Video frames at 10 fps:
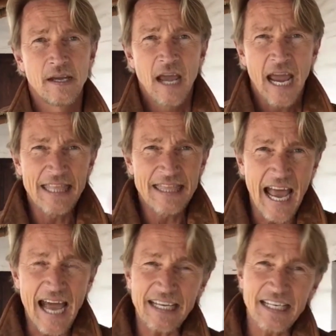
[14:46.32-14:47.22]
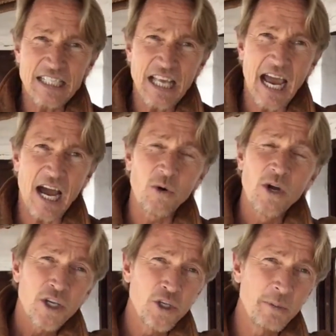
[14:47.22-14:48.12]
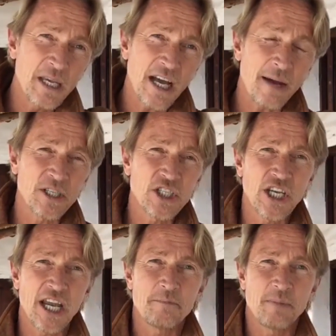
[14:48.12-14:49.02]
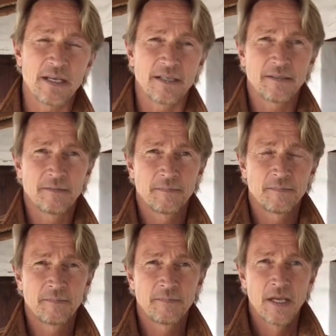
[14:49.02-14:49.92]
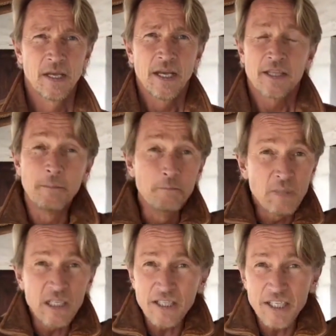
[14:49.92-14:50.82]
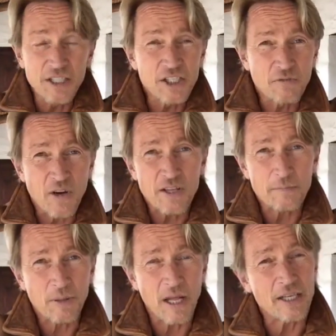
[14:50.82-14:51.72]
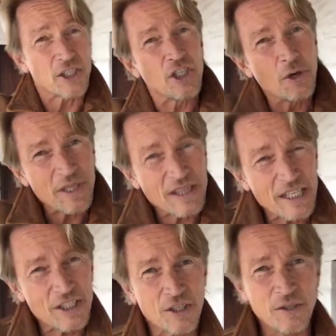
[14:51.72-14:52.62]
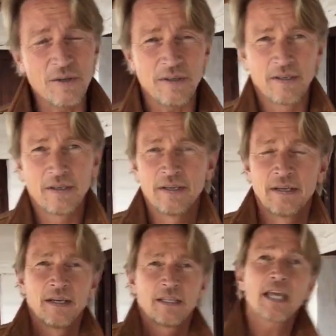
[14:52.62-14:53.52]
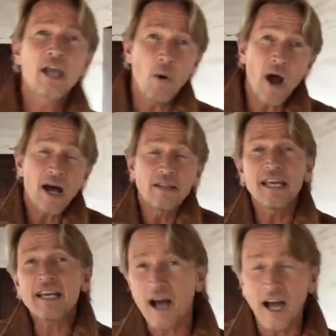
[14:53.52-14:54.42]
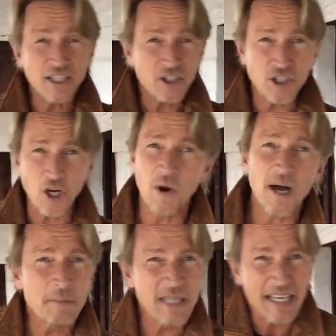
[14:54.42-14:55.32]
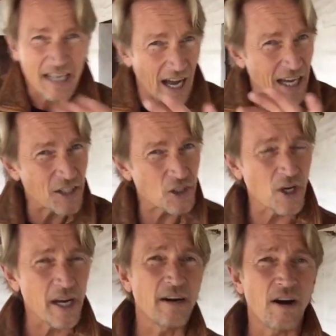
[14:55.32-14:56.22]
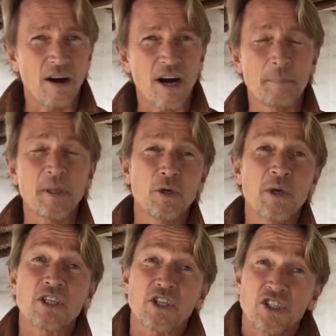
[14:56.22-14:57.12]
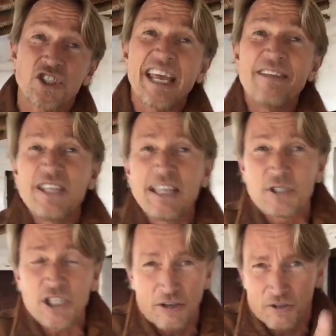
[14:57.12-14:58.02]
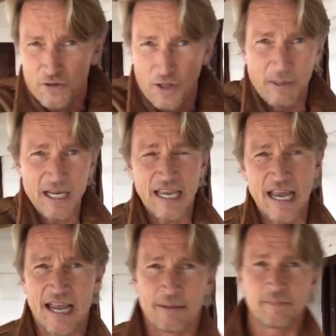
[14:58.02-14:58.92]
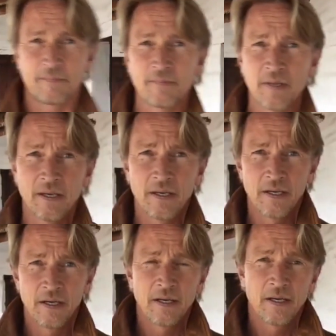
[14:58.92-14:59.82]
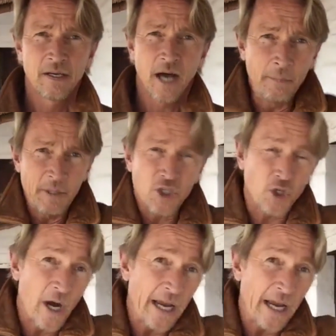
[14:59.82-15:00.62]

And that is how you become a champion. The millions of other players, you know what they do? They go out and they kind of show up and they kind of train hard, but you know what? They're saving themselves for the big game. I'm going to train